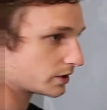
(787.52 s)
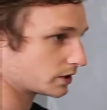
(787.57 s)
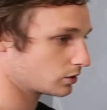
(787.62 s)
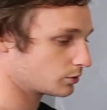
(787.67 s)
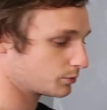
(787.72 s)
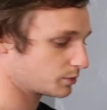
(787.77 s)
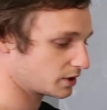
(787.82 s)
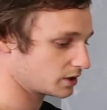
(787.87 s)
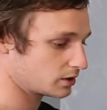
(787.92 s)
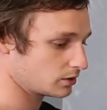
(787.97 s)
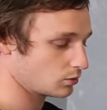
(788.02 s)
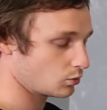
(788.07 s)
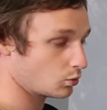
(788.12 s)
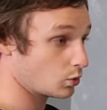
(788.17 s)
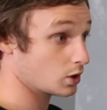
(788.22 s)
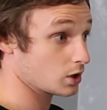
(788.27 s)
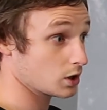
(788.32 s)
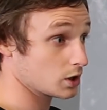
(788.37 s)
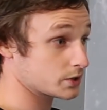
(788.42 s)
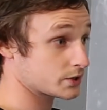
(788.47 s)
a little bit
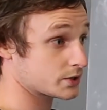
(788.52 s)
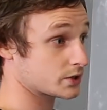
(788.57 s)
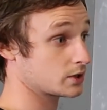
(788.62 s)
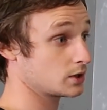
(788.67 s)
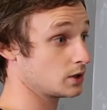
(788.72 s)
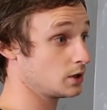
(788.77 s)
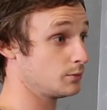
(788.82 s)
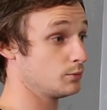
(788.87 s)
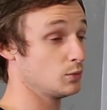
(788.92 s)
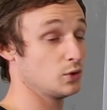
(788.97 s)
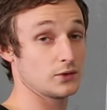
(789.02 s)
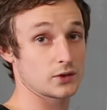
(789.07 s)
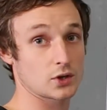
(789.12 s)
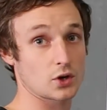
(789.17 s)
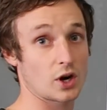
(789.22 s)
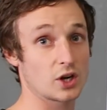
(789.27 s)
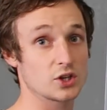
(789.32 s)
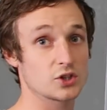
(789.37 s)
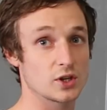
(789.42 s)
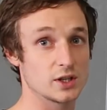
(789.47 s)
worse, move the
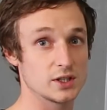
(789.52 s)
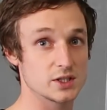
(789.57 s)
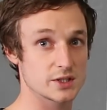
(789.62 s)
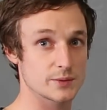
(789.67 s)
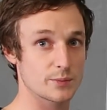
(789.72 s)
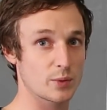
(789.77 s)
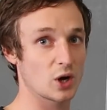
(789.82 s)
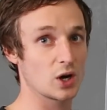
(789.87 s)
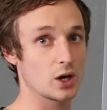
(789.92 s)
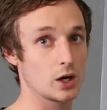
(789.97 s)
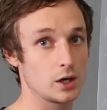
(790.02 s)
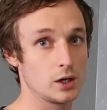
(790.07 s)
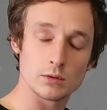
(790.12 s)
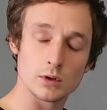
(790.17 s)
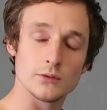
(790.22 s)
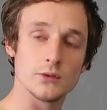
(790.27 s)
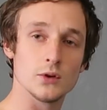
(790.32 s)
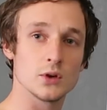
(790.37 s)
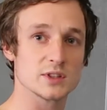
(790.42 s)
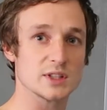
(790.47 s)
crack trainers apart.
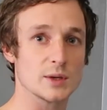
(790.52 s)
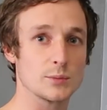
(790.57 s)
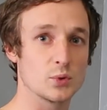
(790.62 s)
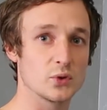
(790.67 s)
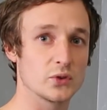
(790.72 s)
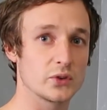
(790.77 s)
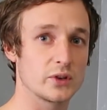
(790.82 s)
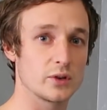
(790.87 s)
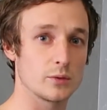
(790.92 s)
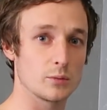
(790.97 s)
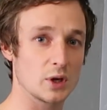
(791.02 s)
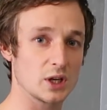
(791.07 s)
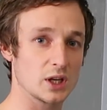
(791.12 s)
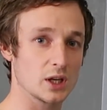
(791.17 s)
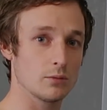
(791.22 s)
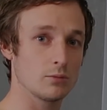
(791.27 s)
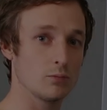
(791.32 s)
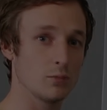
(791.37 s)
A few examples to make it